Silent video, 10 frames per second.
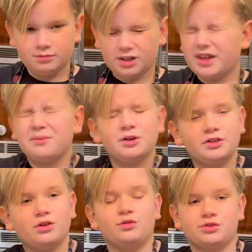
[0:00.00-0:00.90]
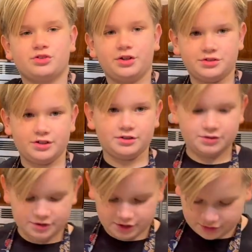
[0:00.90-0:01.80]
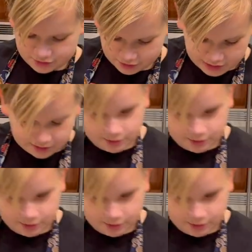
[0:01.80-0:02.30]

You can't really over salt it since you're gonna